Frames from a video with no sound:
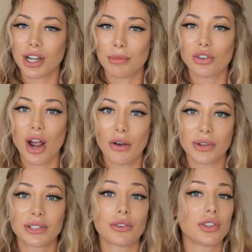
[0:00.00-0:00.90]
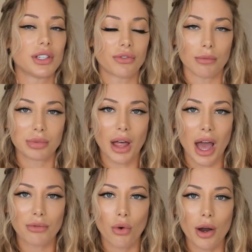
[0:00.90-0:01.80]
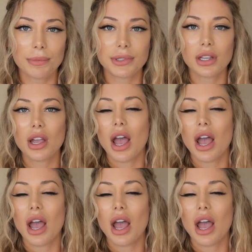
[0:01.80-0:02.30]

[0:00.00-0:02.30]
demographics of the different platforms,